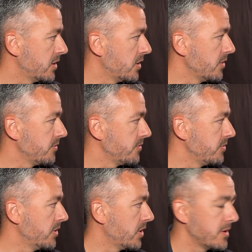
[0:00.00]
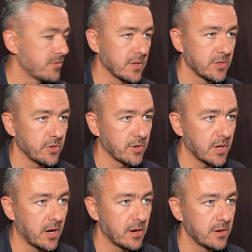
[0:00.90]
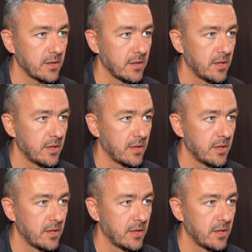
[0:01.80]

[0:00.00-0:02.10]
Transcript: of not having a tour card,